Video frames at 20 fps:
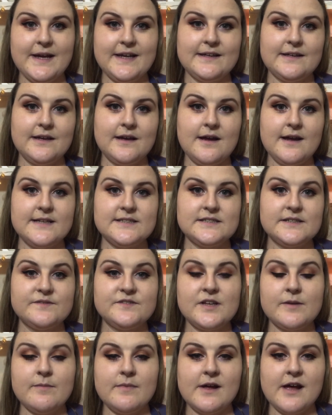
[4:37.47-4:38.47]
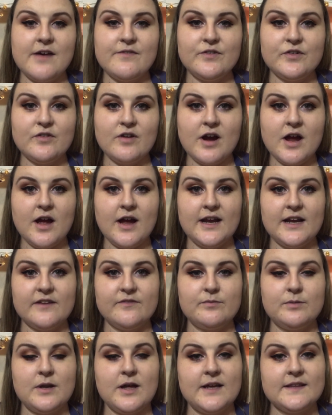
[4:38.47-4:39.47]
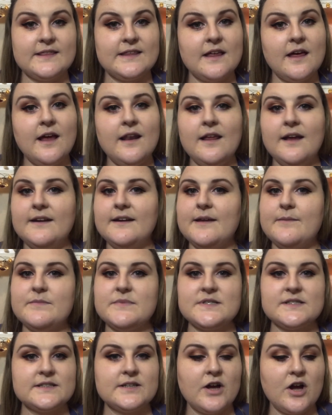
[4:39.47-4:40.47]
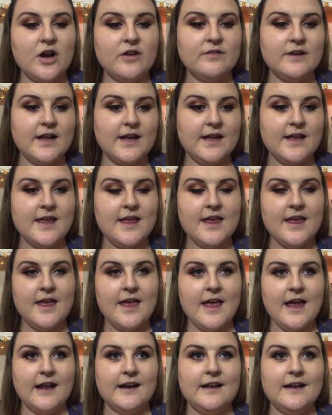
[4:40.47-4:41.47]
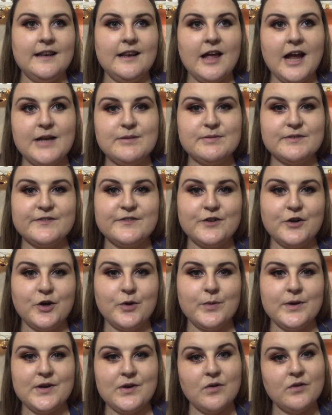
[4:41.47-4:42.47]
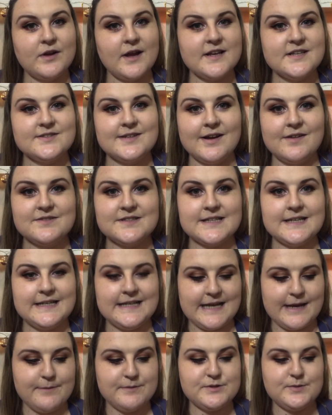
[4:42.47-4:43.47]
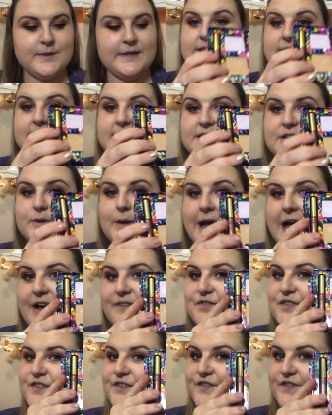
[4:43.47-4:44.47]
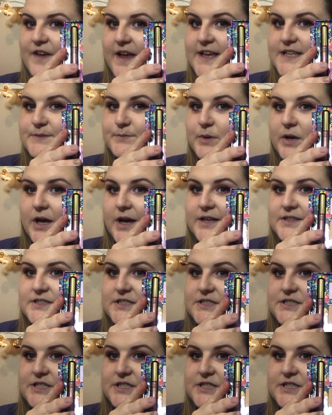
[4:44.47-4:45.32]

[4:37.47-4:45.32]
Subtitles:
back, guys. I've done my other eye, applied the eyeliner, mascara, and I lied before, we're not going straight onto the lips. We still have the face part to